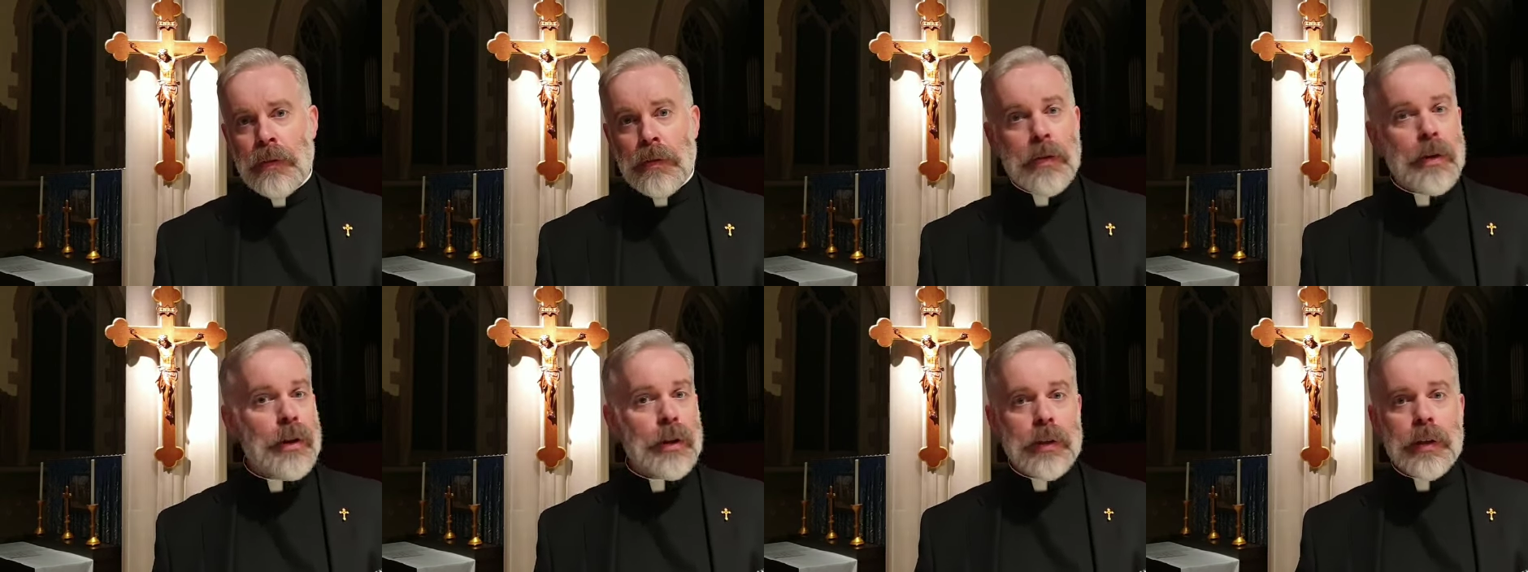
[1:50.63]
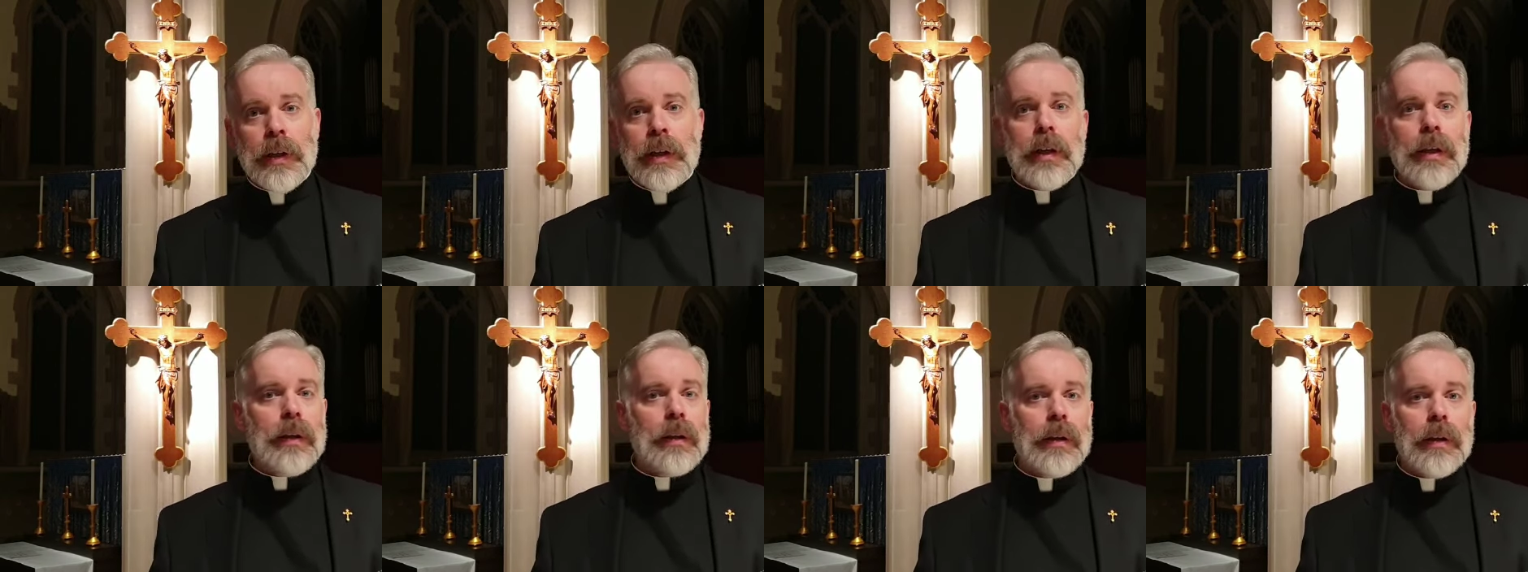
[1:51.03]

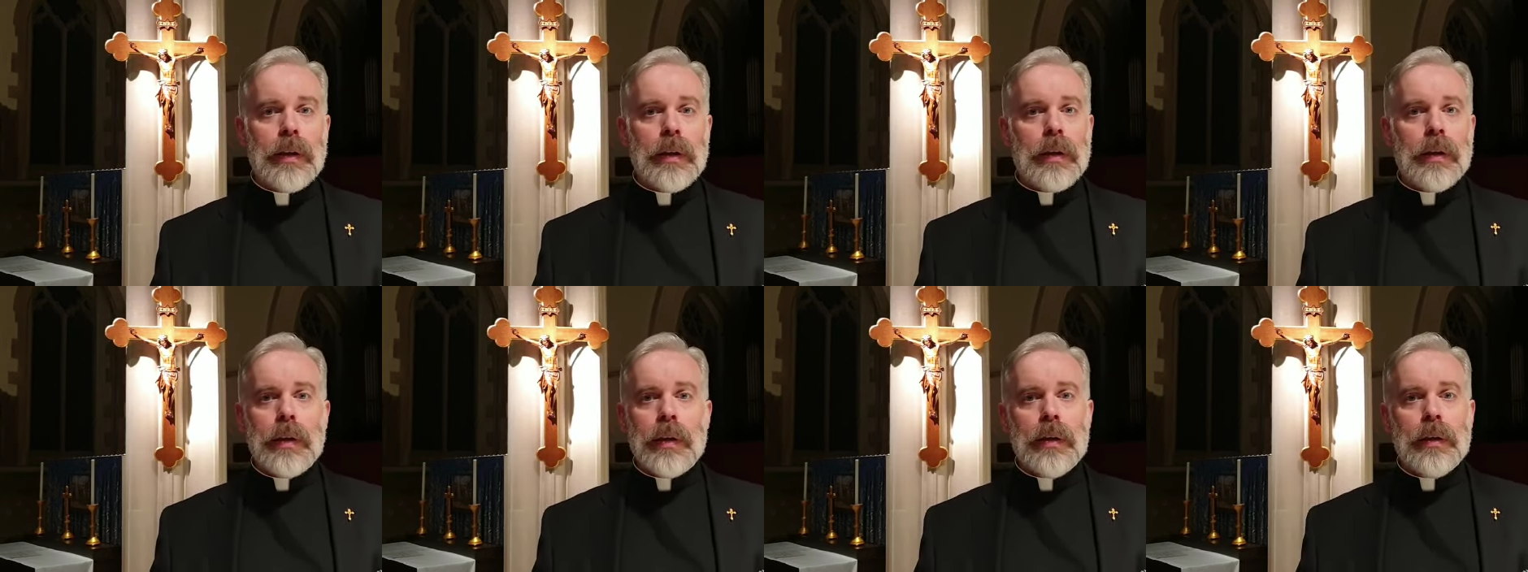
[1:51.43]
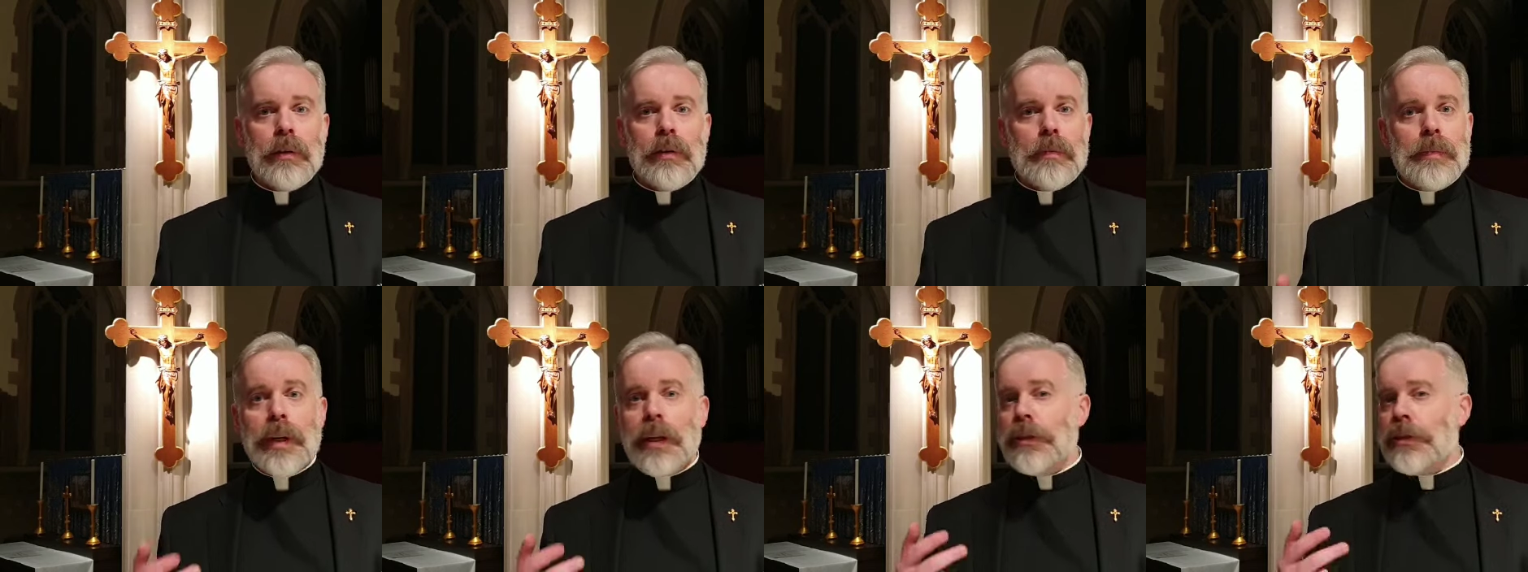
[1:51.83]
Thirdly,
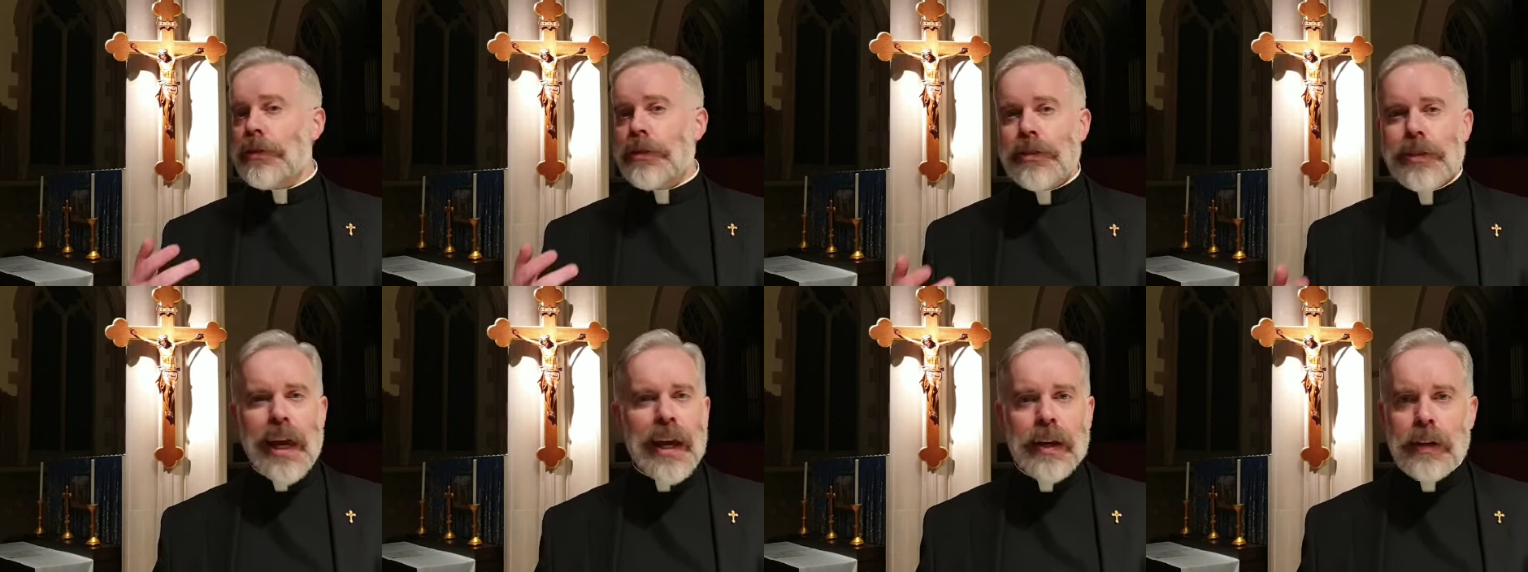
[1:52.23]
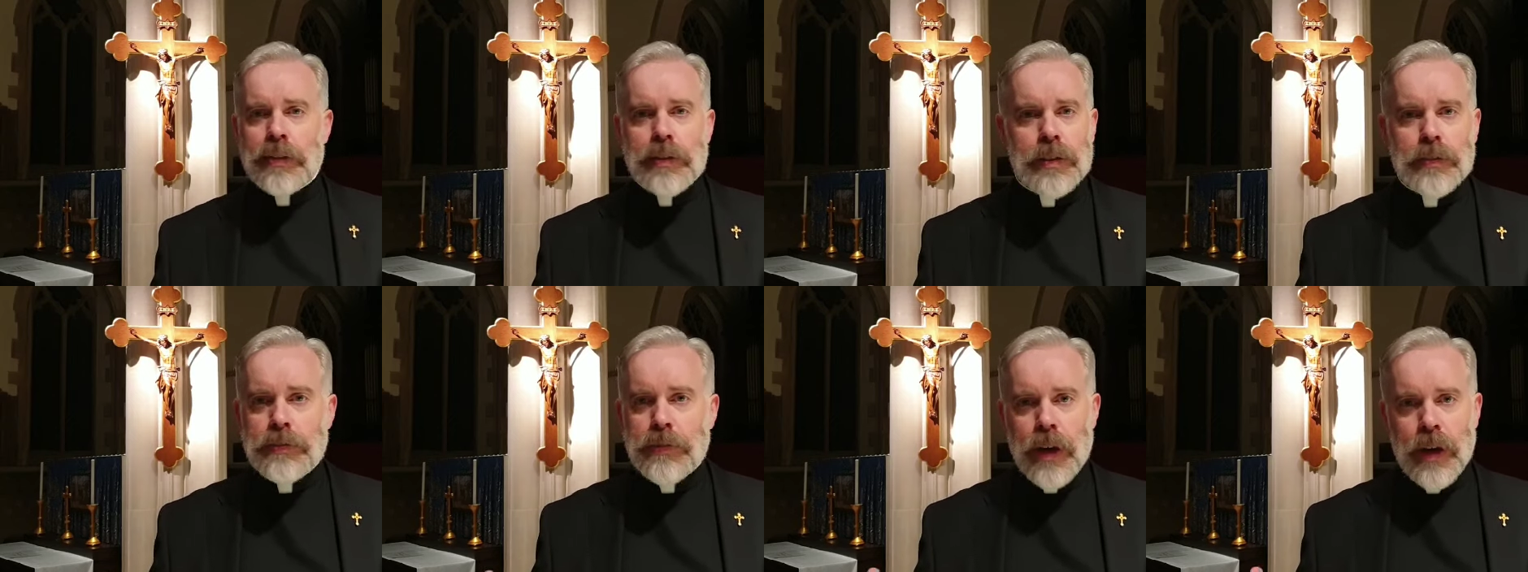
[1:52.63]
to be a
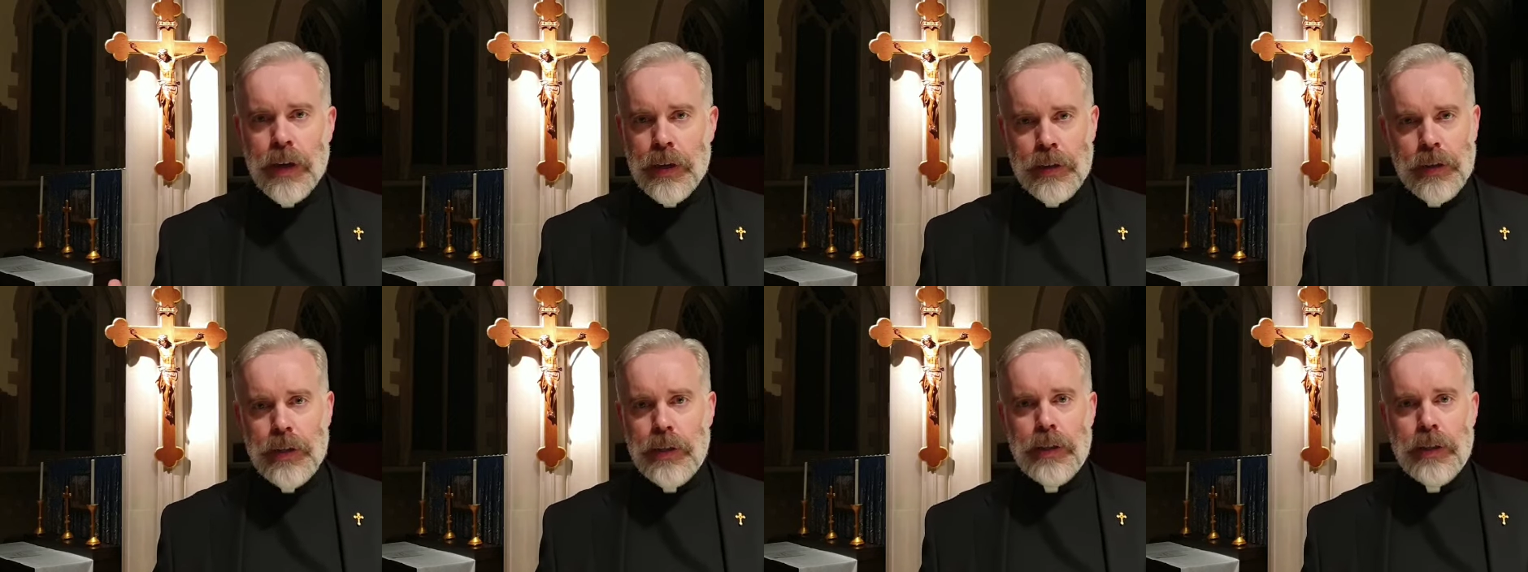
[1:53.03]
sanctifier,